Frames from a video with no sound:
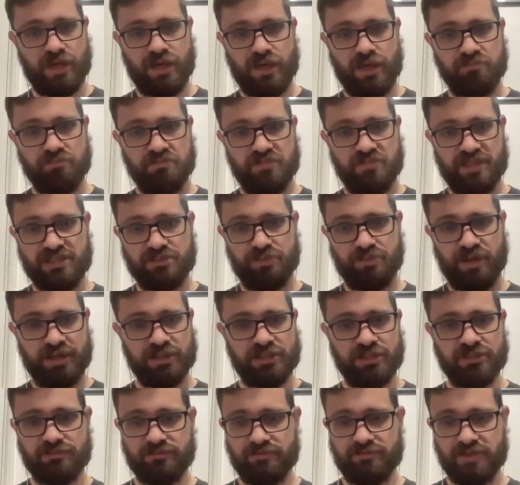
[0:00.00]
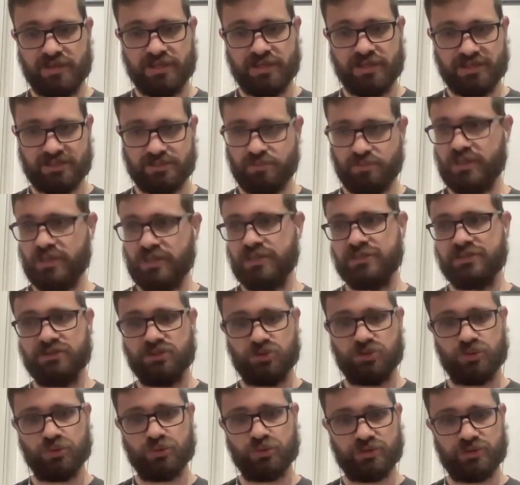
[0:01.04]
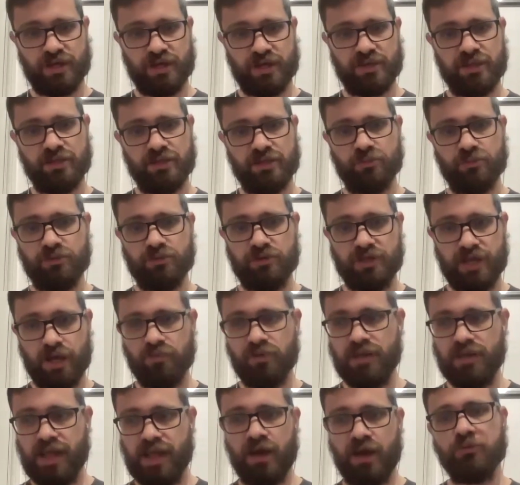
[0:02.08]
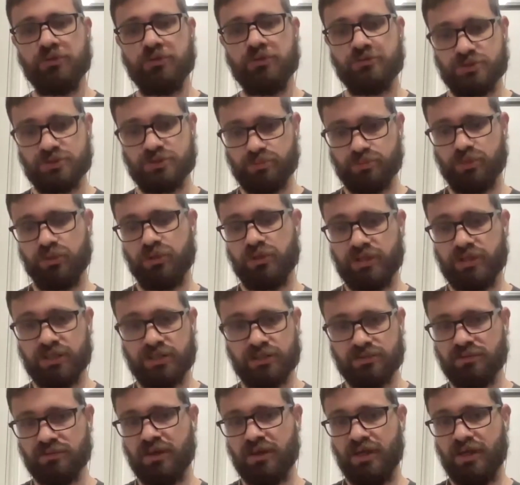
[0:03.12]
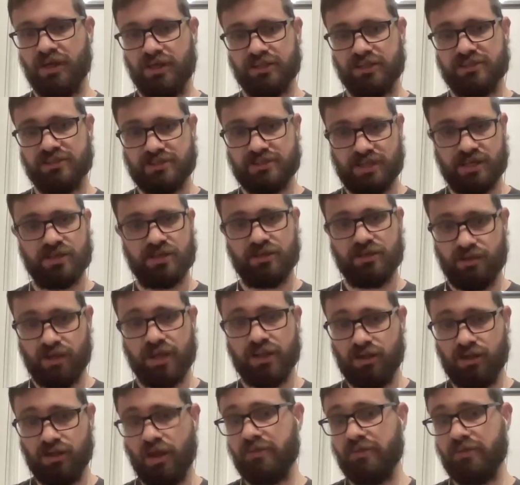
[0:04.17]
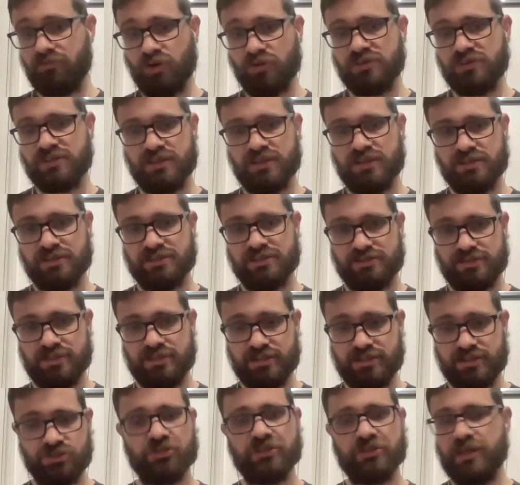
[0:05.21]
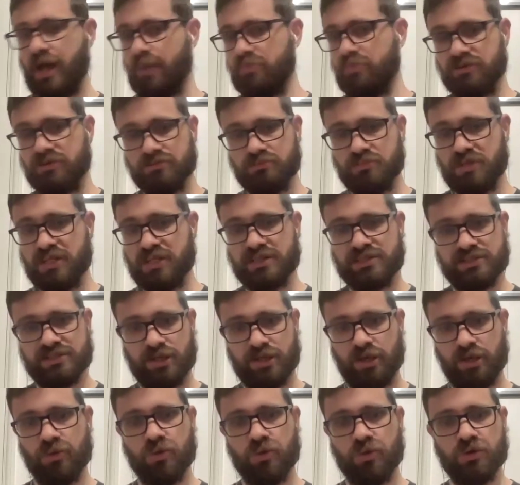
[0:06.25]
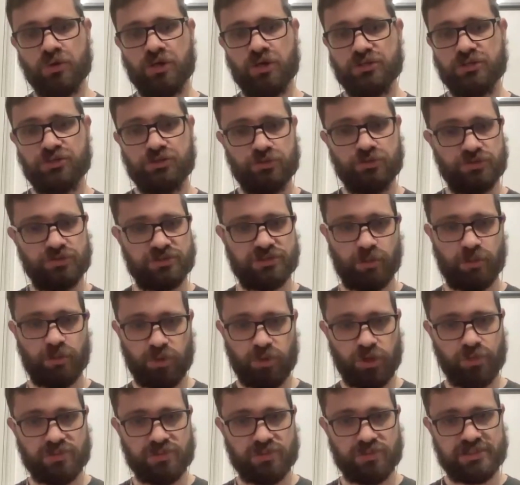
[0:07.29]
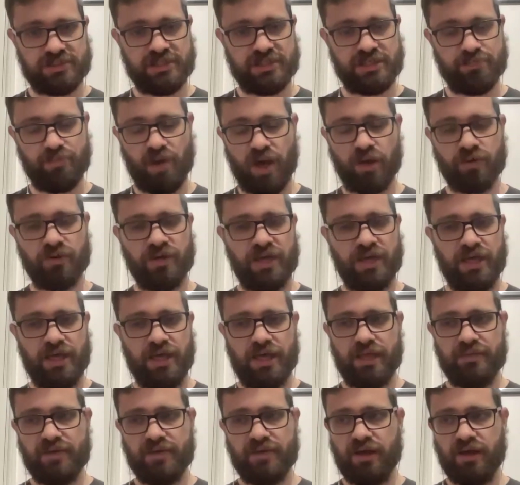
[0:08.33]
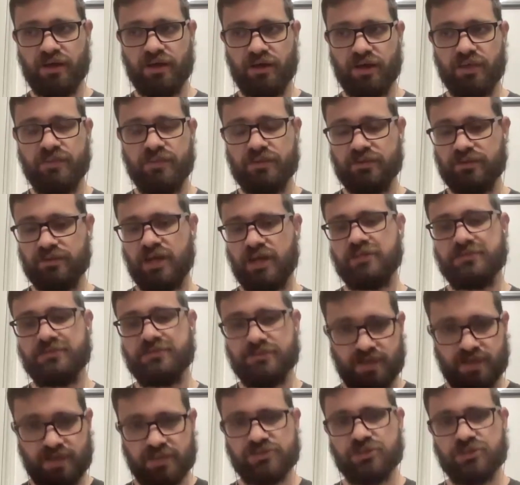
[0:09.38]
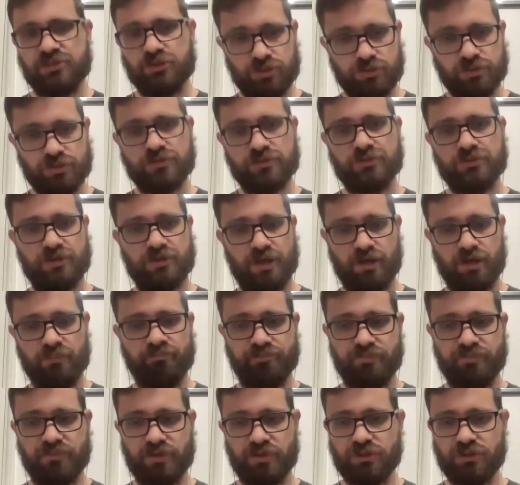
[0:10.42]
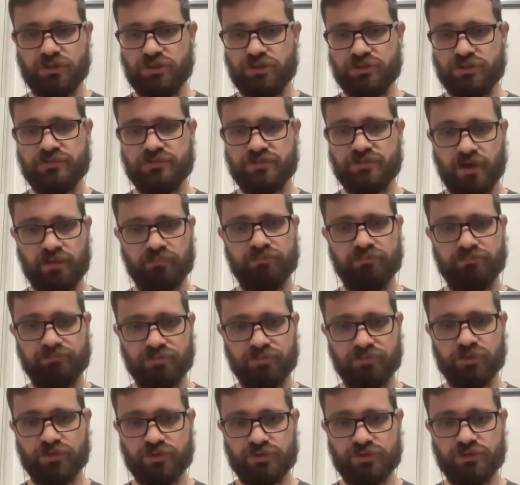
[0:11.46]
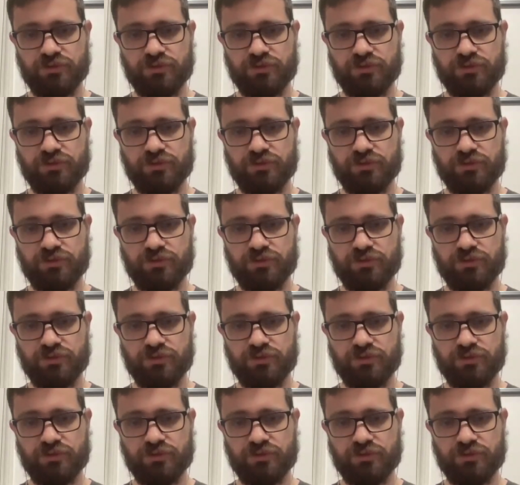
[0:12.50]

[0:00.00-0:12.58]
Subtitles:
there's plenty of ESPs and tools out there that will now allow you to pull in like live content that's literally happened minutes ago or as soon as someone opens the email. And that, I think that's a good use of time. Good use of